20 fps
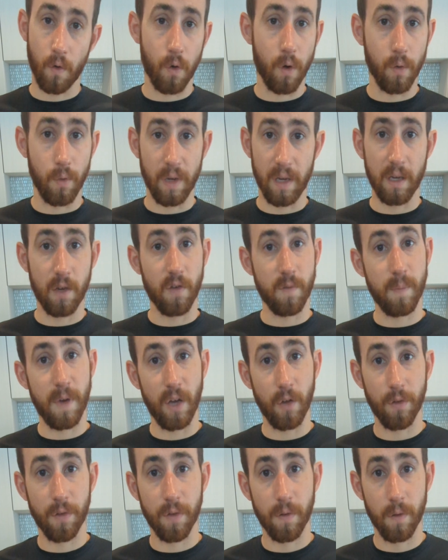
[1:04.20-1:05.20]
or we can use
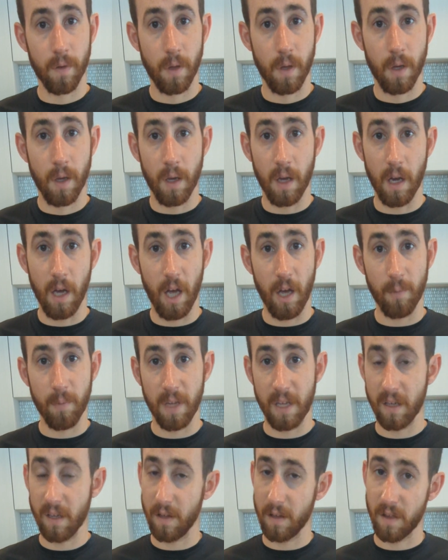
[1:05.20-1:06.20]
belts
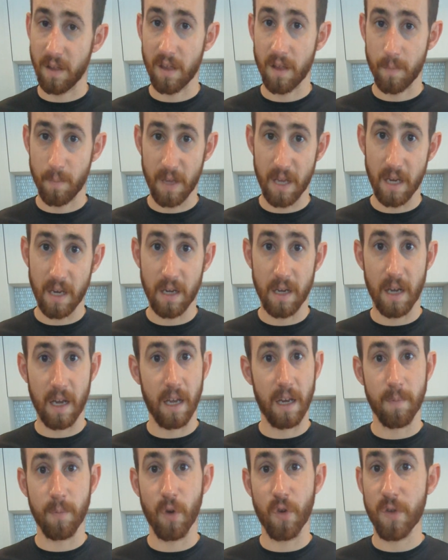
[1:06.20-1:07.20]
because speed,
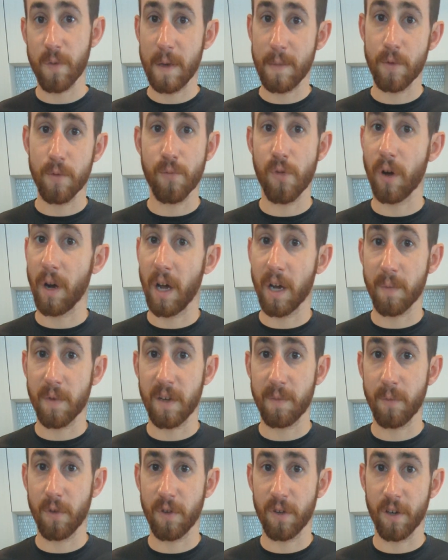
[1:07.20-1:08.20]
and most people put on
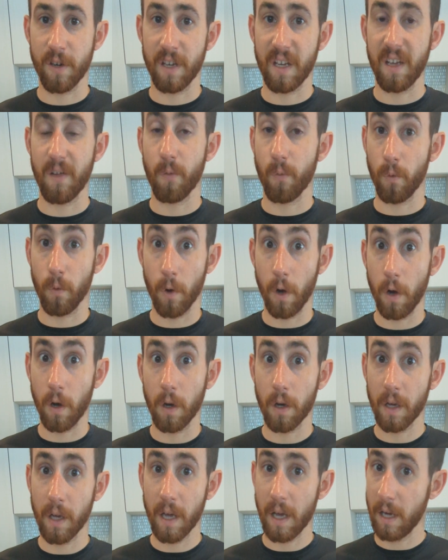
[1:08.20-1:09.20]
a tourniquet
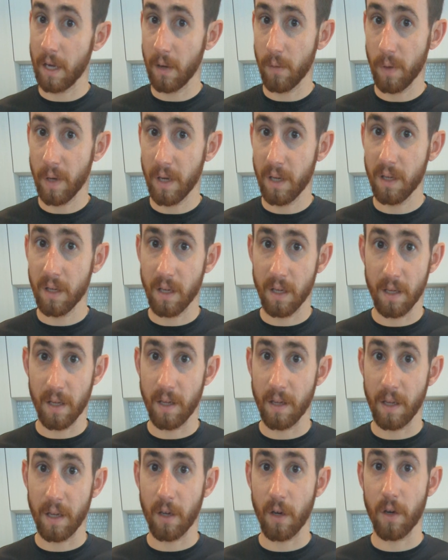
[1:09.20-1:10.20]
wrong anyway, and
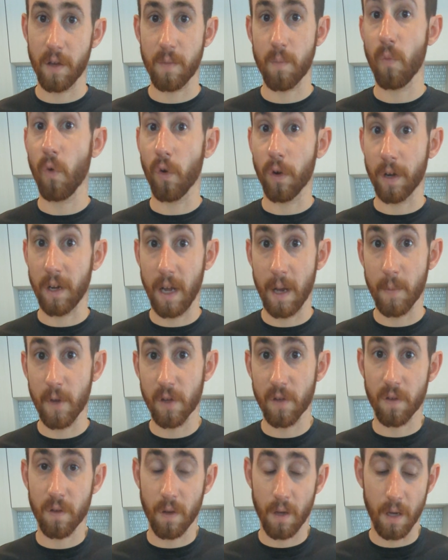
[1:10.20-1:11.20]
then they cause more
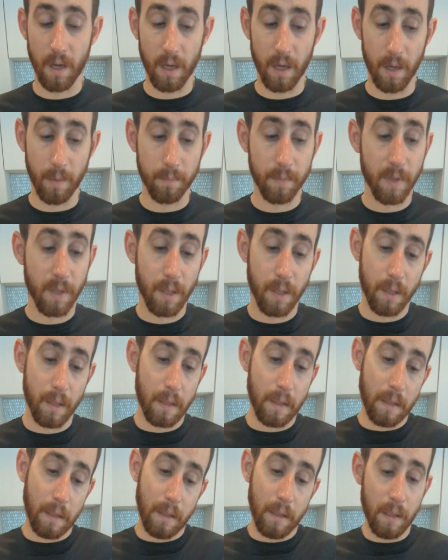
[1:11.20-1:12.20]
damage.
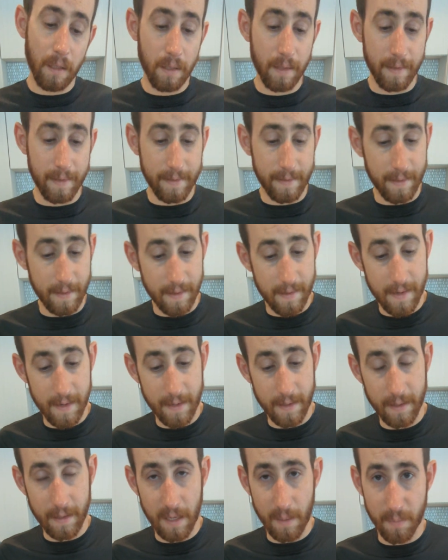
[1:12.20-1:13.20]
Again, that's kind
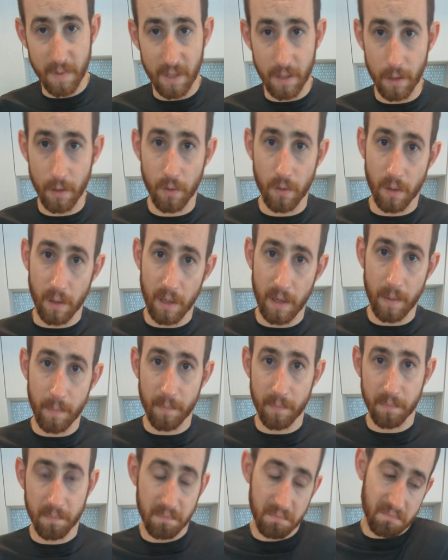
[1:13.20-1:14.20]
of up to you.
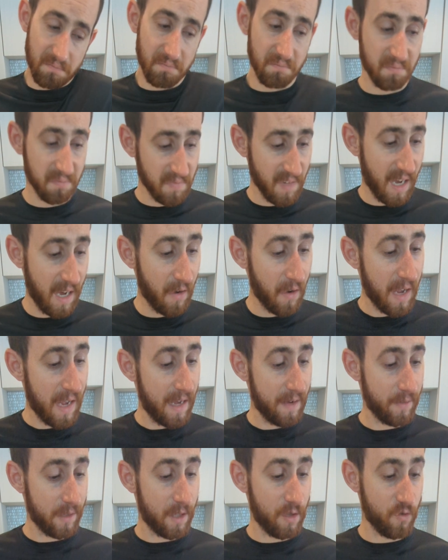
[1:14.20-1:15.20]
I don't
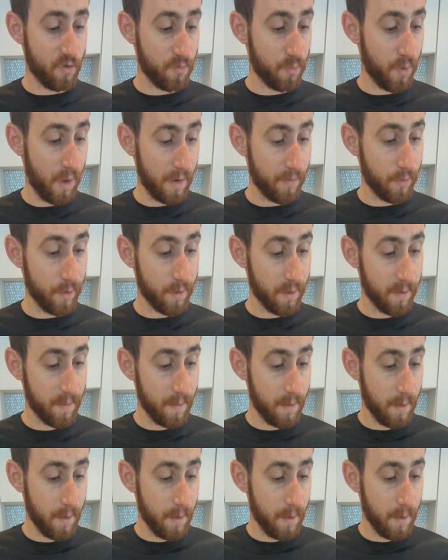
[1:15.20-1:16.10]
have a huge preference.